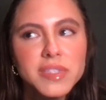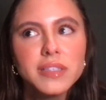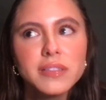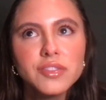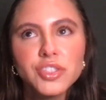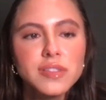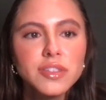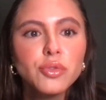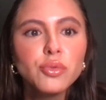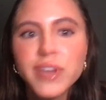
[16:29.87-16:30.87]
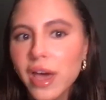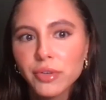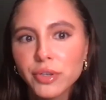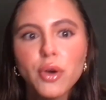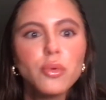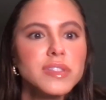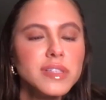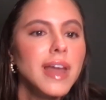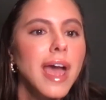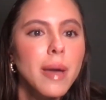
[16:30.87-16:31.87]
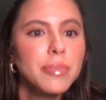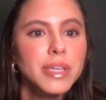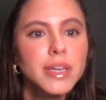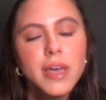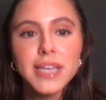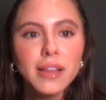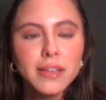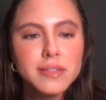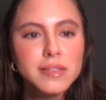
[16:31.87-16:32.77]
It's just you never know what's going to happen in Dallas.